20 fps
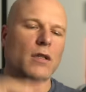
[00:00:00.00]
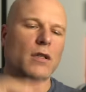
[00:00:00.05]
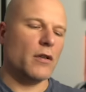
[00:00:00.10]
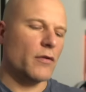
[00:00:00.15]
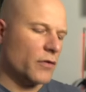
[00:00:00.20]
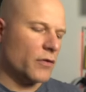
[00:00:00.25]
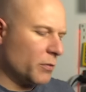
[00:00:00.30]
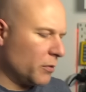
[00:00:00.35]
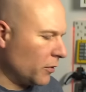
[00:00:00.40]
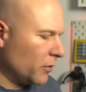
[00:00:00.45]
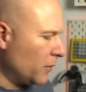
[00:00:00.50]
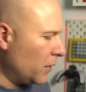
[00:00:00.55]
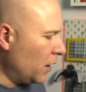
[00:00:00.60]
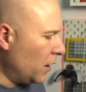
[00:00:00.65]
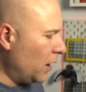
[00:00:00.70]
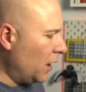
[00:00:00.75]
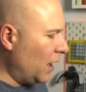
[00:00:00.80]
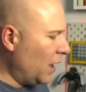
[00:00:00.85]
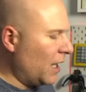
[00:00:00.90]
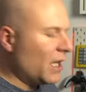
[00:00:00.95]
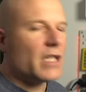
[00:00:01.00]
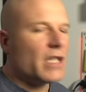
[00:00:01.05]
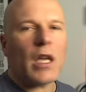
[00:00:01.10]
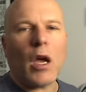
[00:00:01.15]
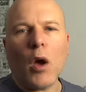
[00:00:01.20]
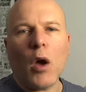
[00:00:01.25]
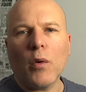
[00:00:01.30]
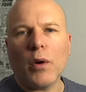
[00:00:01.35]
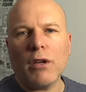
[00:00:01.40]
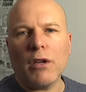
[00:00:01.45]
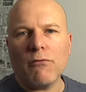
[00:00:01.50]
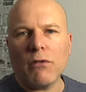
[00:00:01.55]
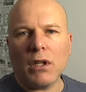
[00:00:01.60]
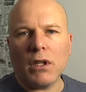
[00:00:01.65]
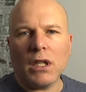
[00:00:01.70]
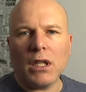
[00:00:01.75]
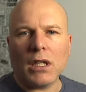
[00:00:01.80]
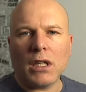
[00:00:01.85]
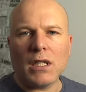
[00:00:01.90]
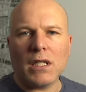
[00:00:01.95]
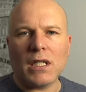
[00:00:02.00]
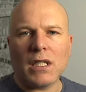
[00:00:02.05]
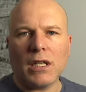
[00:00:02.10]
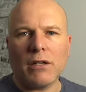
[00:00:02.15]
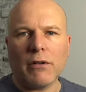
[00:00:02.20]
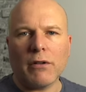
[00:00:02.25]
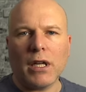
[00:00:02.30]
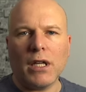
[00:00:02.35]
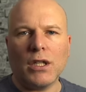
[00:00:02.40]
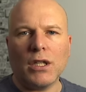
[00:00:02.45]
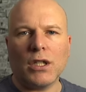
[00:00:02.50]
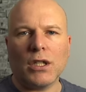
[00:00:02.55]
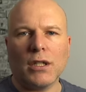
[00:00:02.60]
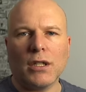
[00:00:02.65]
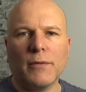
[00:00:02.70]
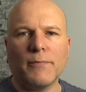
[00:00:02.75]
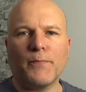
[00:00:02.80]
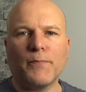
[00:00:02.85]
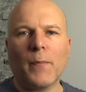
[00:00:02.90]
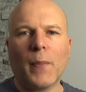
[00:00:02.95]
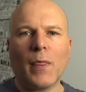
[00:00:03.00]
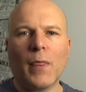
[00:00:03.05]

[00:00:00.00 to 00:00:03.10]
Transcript: comfortable. It's only really a consideration